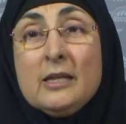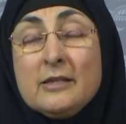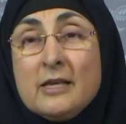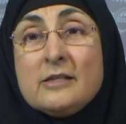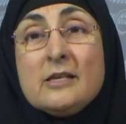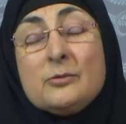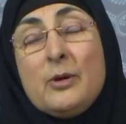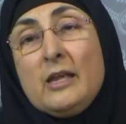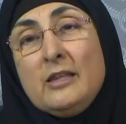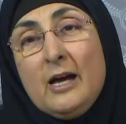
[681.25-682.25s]
This is
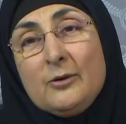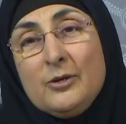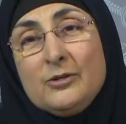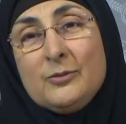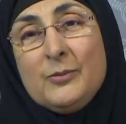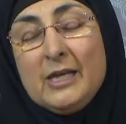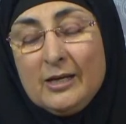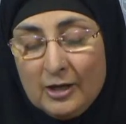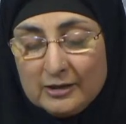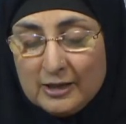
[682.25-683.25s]
where they are going to be
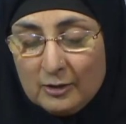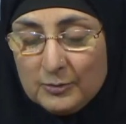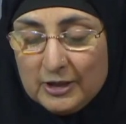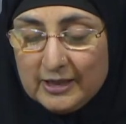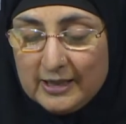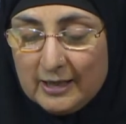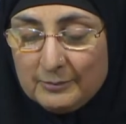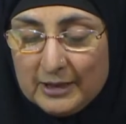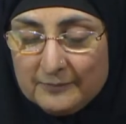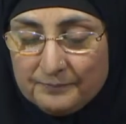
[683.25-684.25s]
on Yawmul Qiyamah.